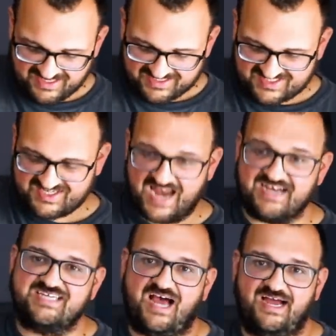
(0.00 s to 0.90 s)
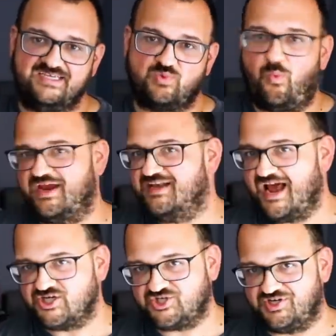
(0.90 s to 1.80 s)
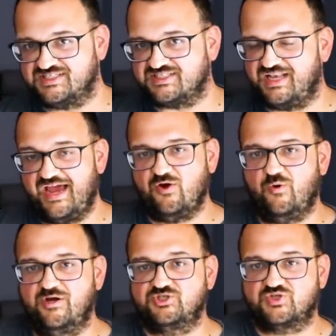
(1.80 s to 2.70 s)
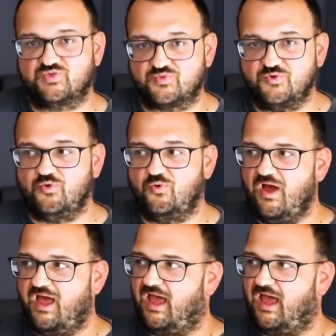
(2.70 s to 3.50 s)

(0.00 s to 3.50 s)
sanitize white nationalist language through